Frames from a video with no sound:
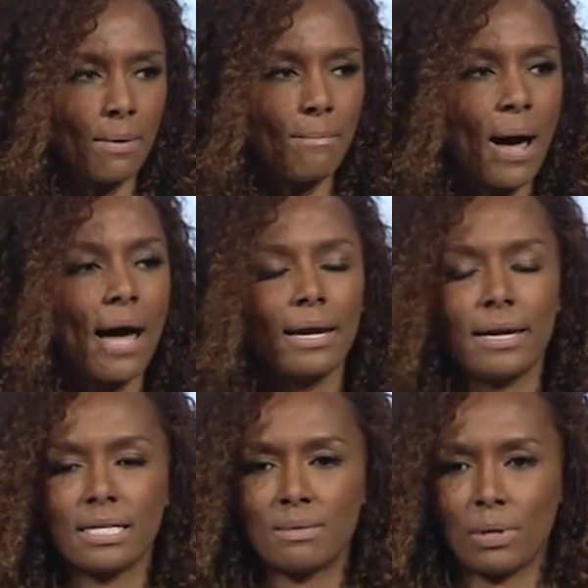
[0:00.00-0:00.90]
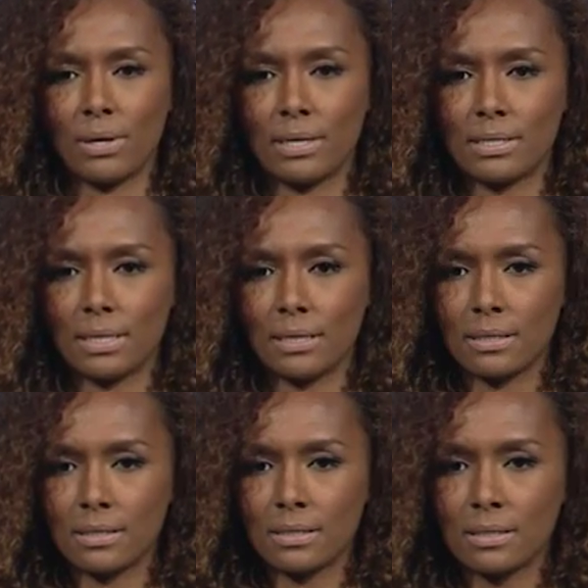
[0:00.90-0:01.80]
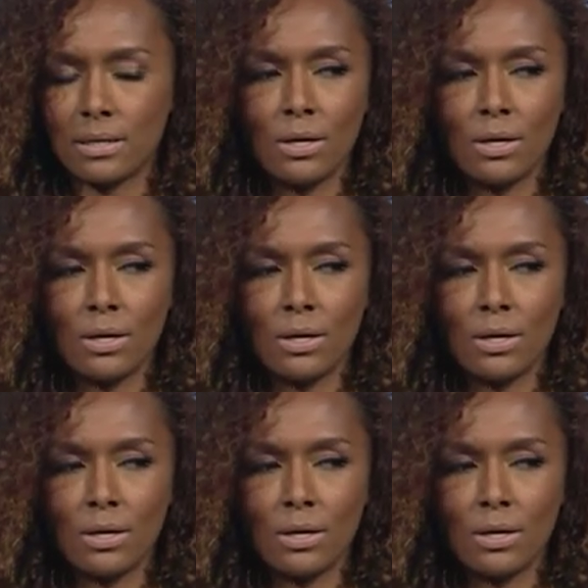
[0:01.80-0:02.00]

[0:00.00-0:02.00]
my experiences,